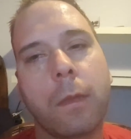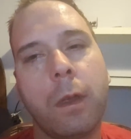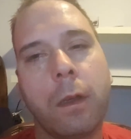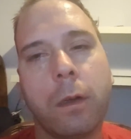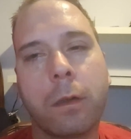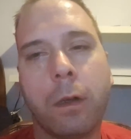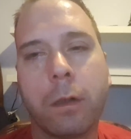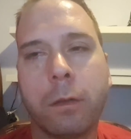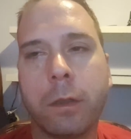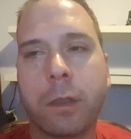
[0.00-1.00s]
I think I'll call
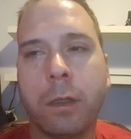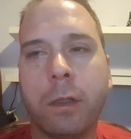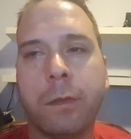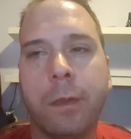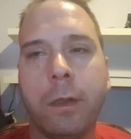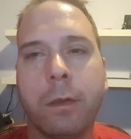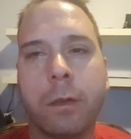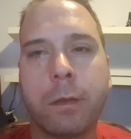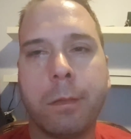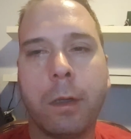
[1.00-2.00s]
it quits on this video.
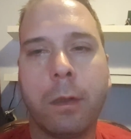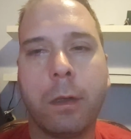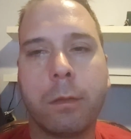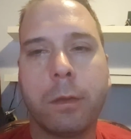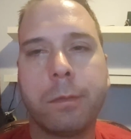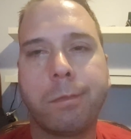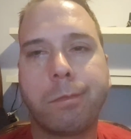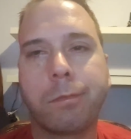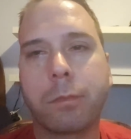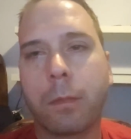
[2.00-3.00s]
It's been a long one.
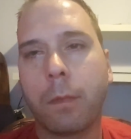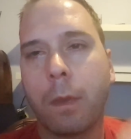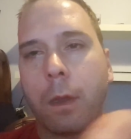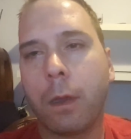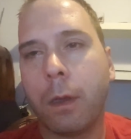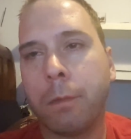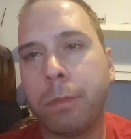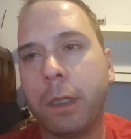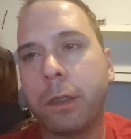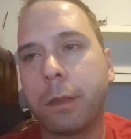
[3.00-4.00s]

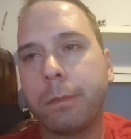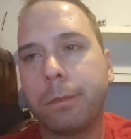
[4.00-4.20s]
Peace.